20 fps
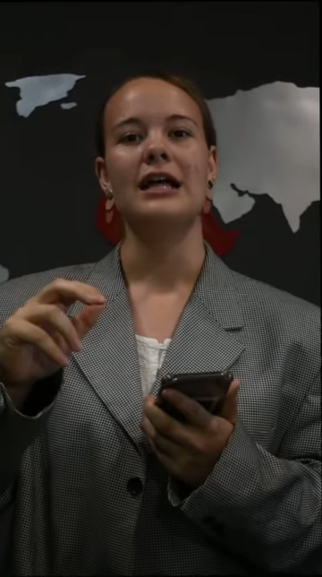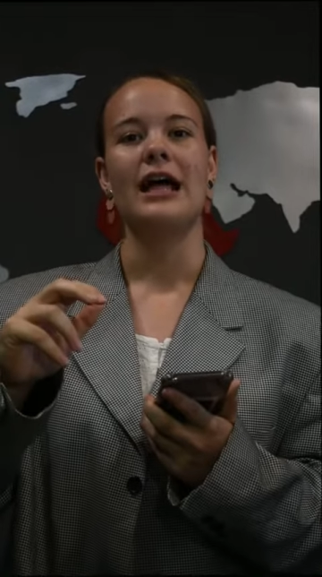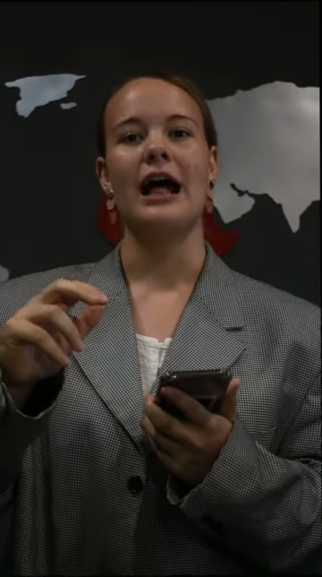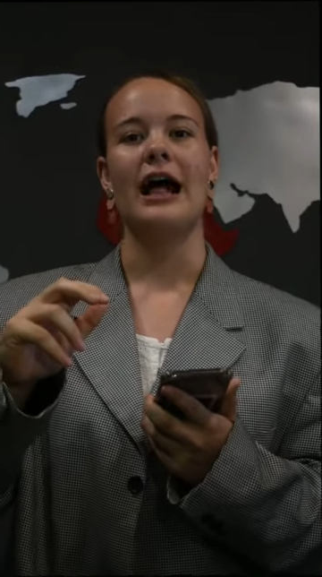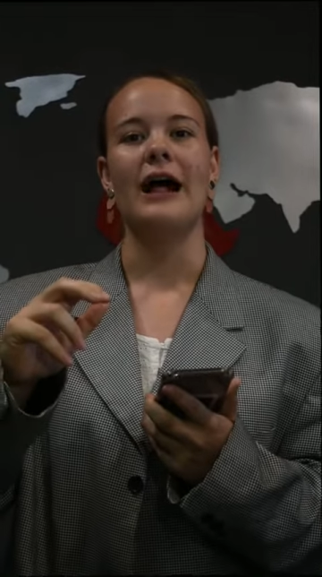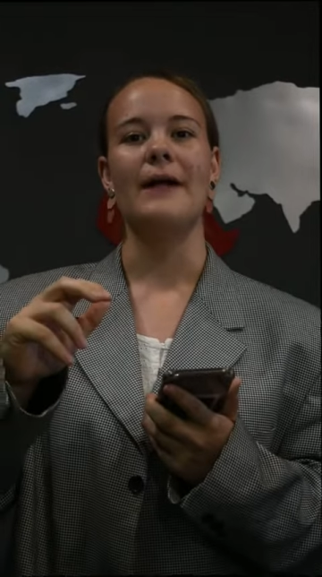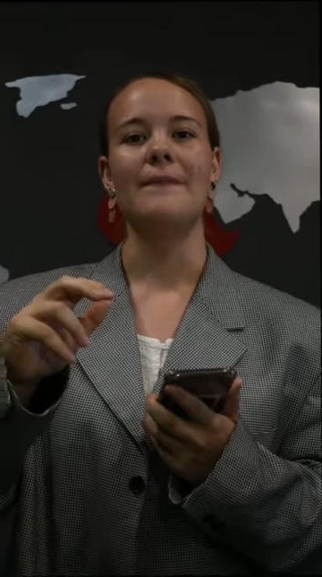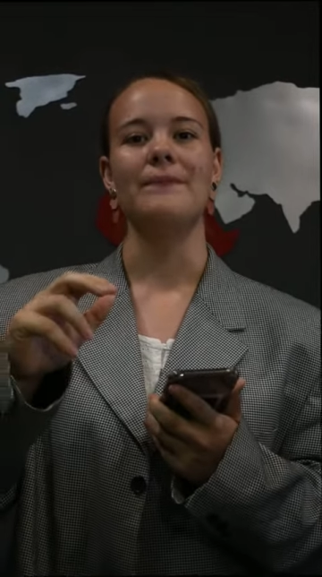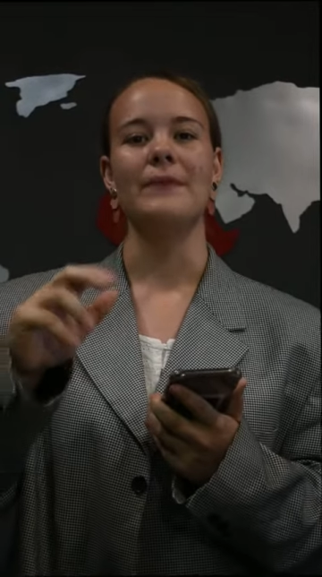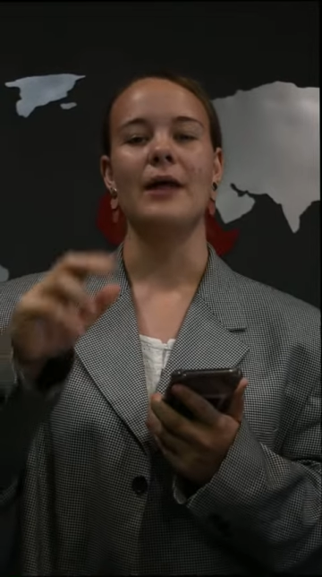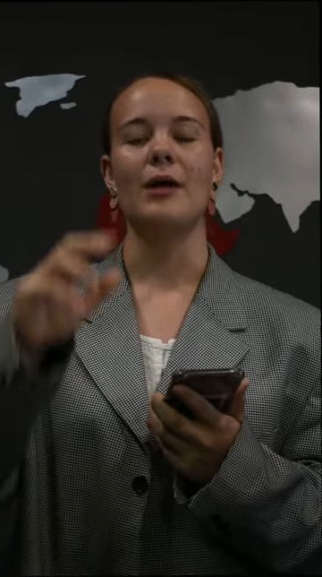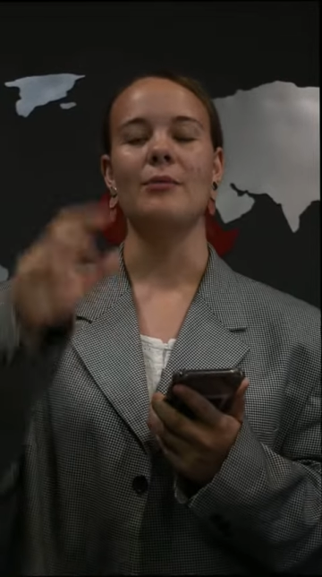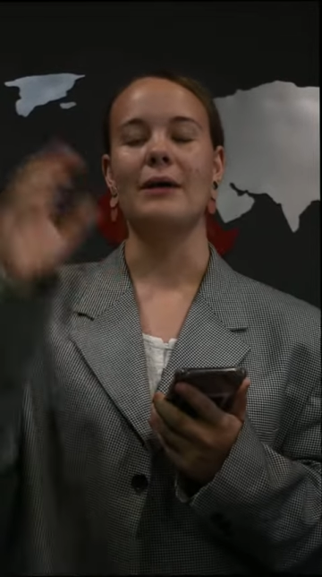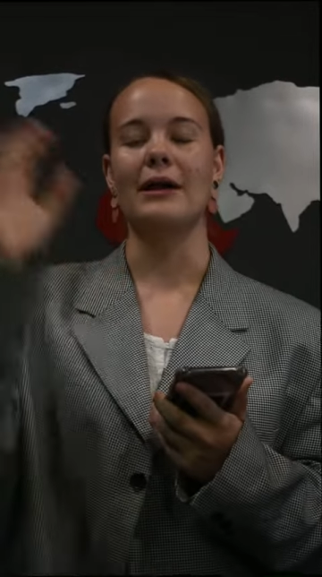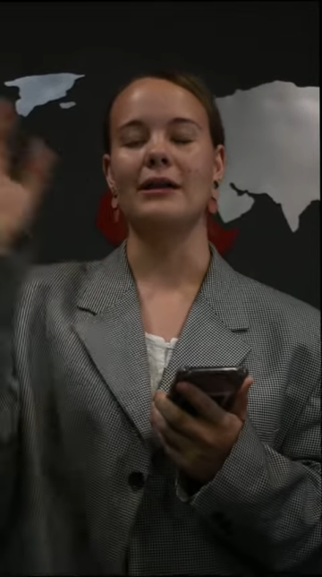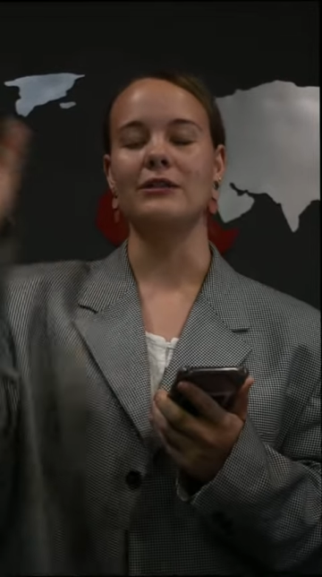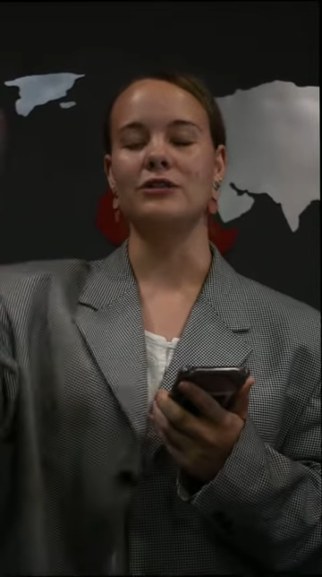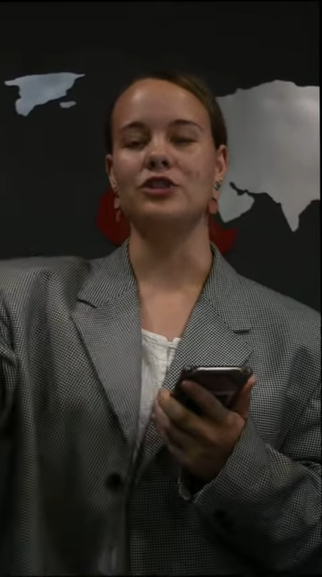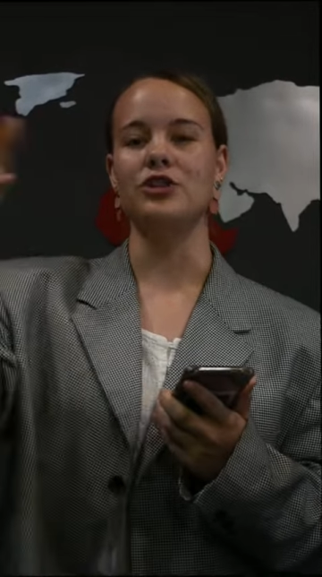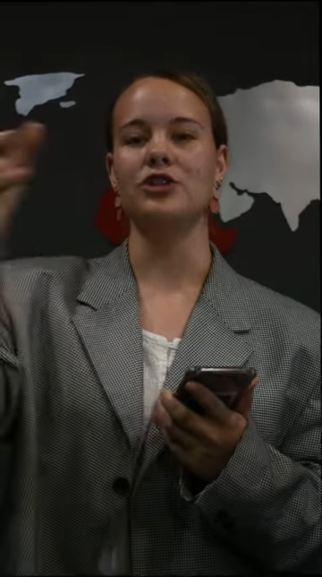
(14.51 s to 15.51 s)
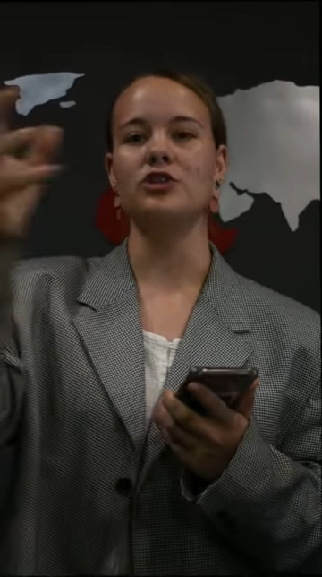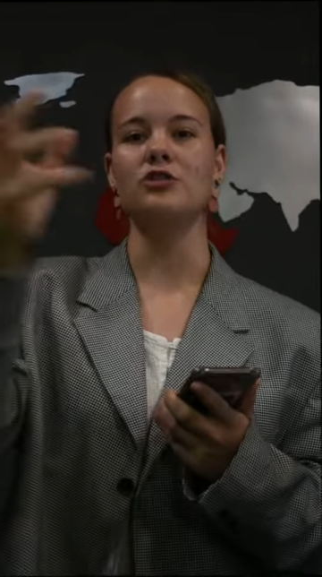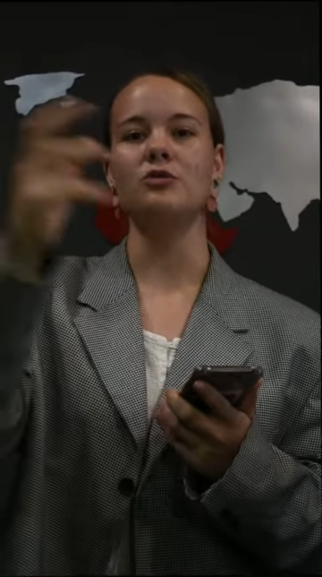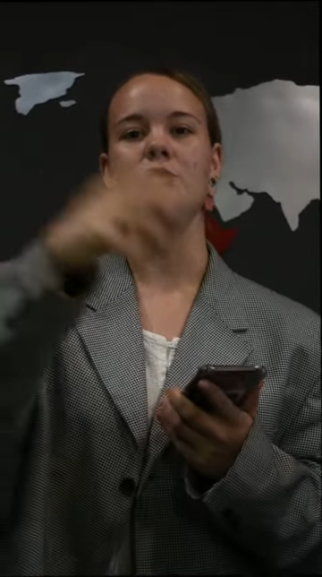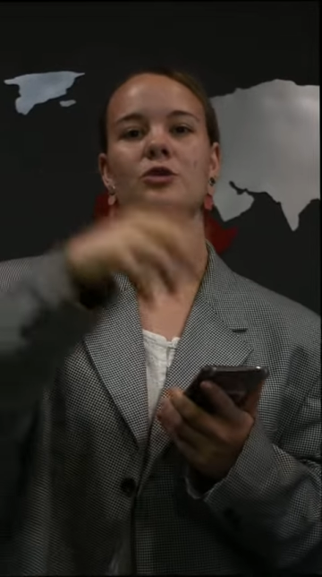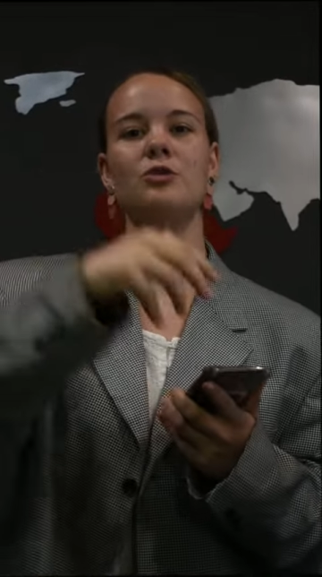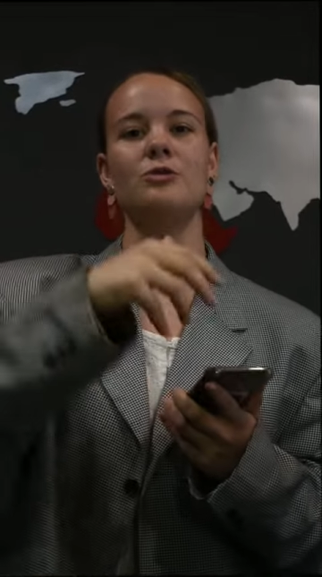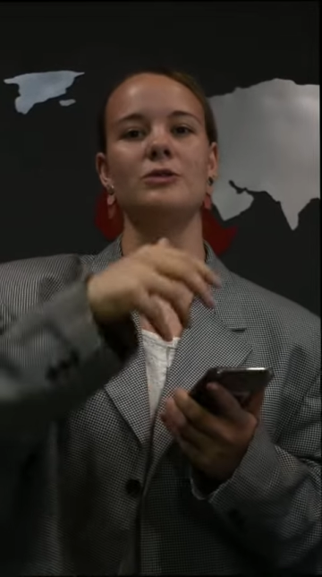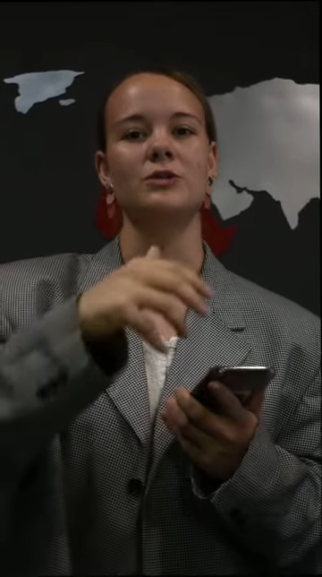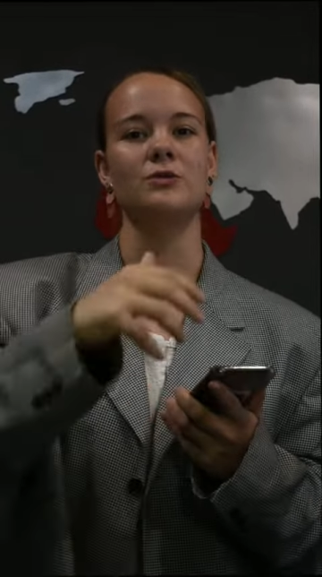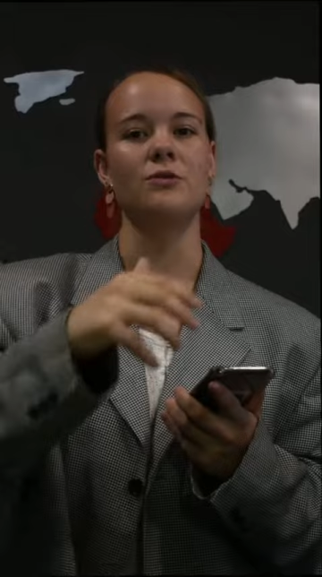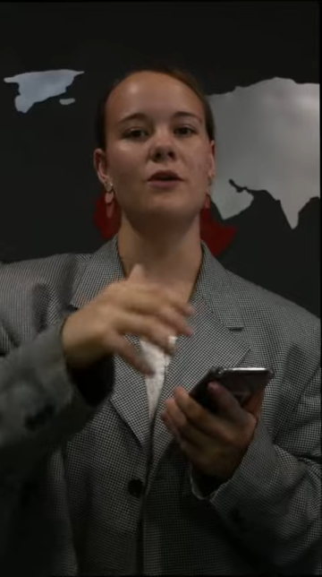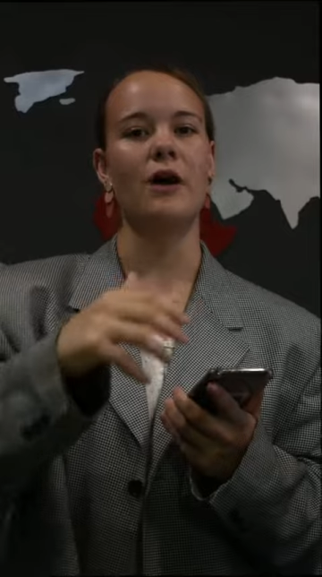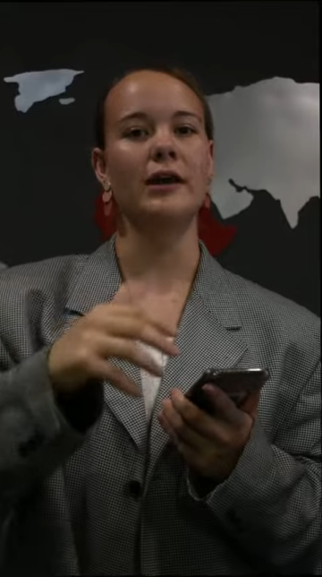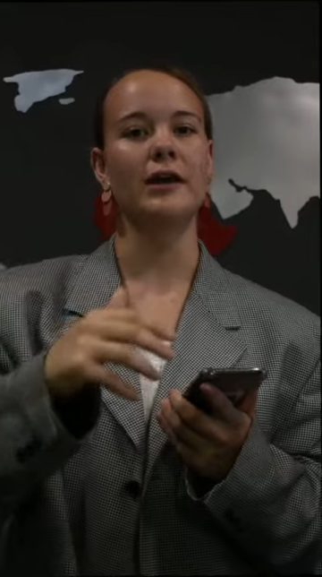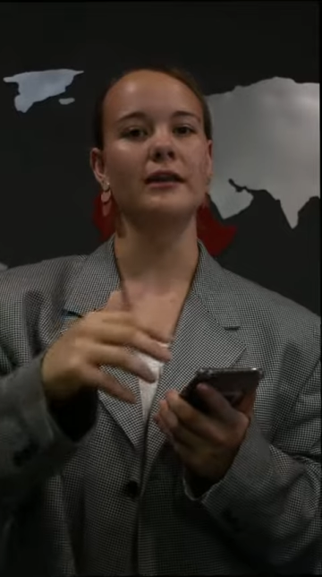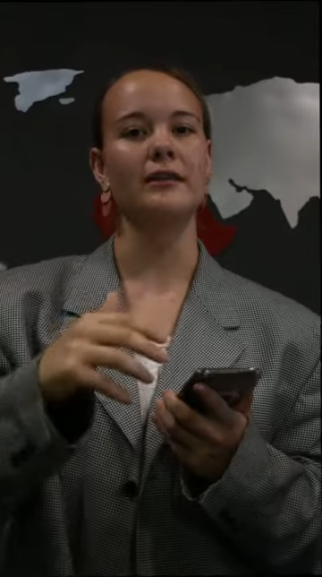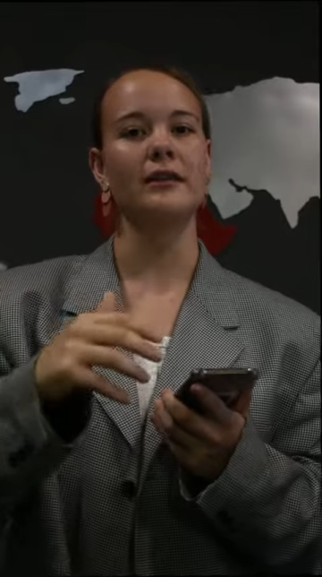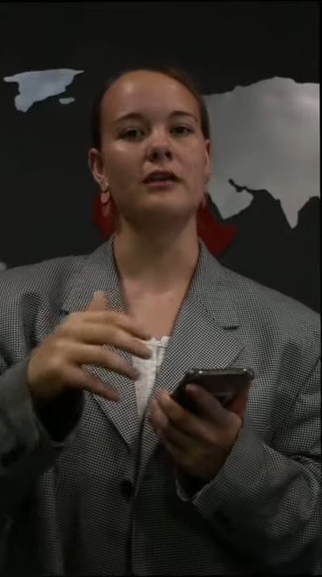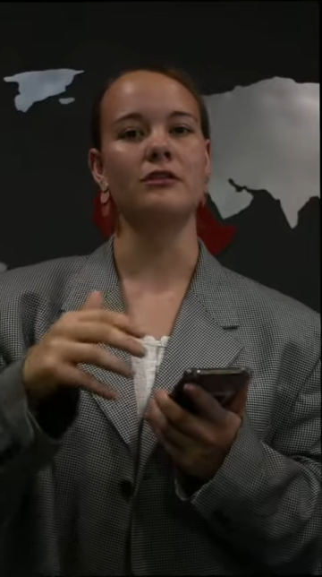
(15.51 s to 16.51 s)
about a Jew who was
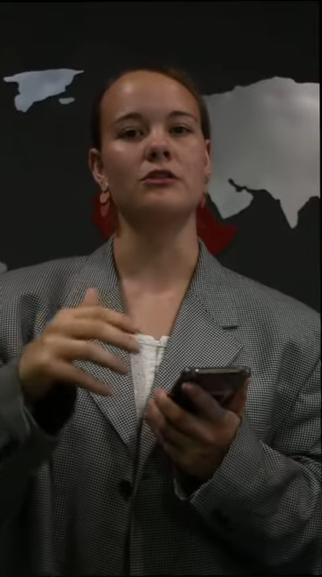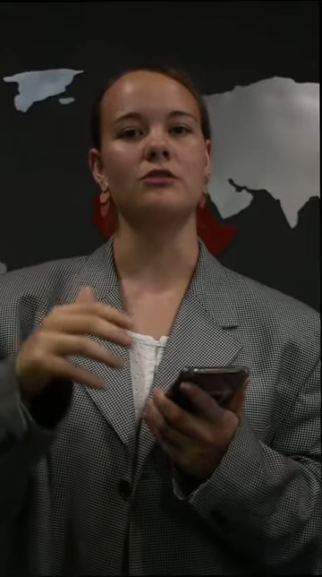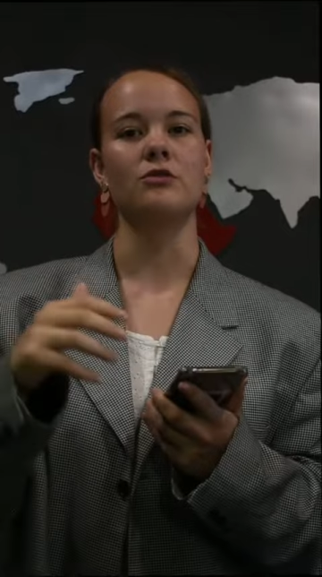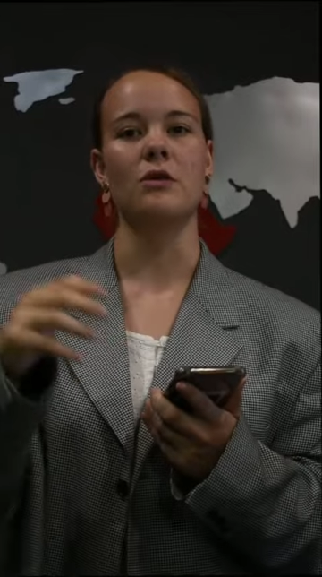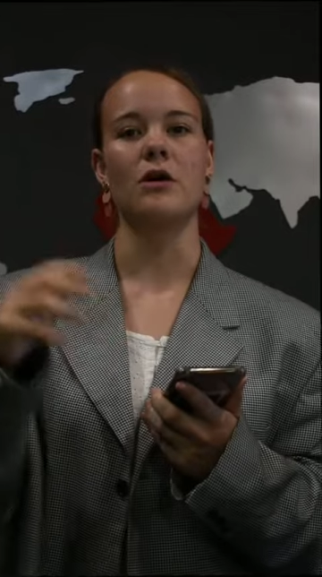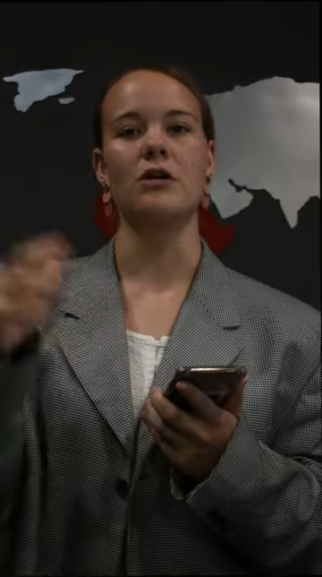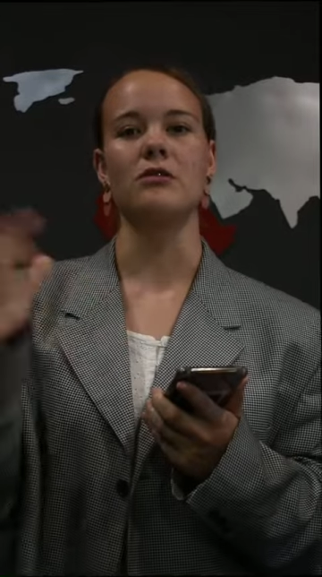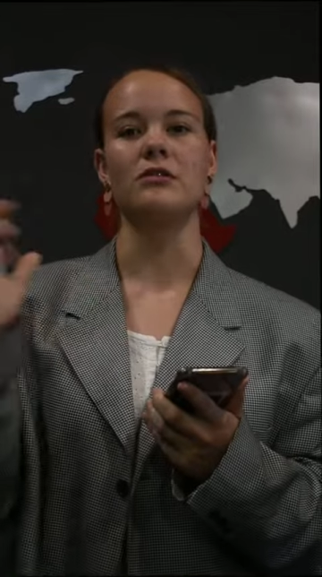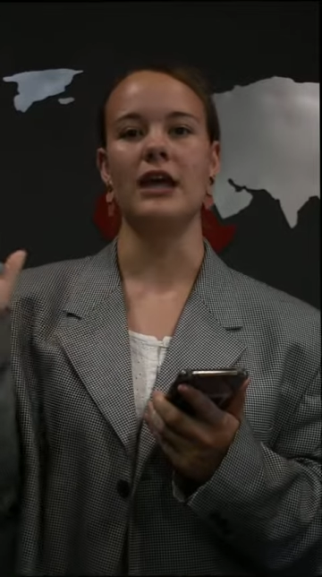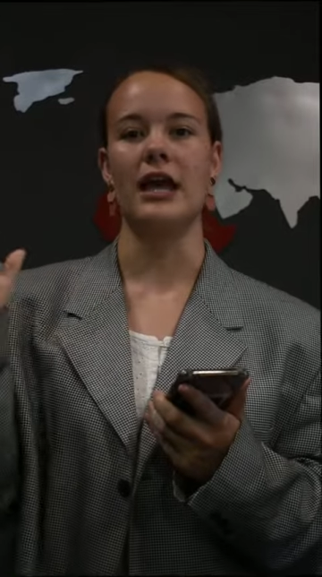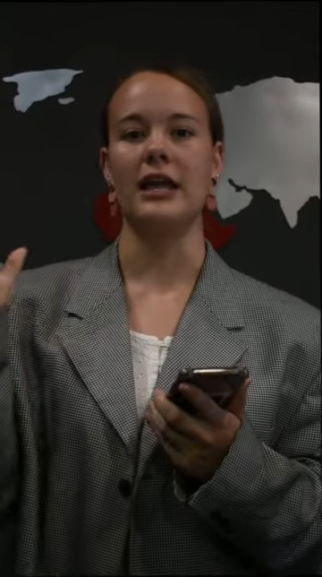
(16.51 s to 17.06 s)
walking down a road